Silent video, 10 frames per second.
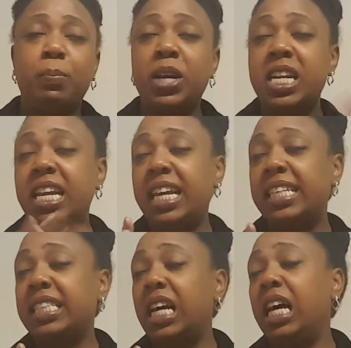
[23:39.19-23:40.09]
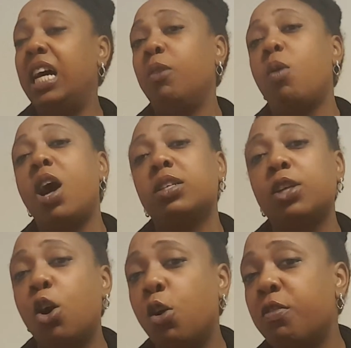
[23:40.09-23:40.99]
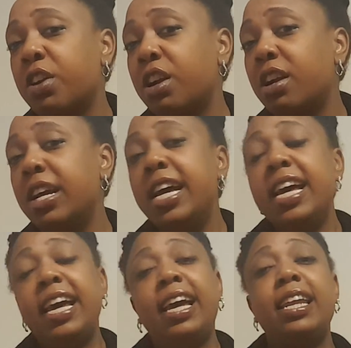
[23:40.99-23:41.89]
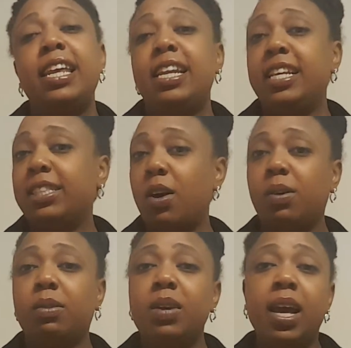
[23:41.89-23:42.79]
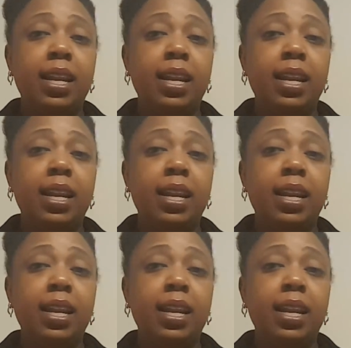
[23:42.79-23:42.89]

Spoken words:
Brittany gets up, walks over, and then it's on.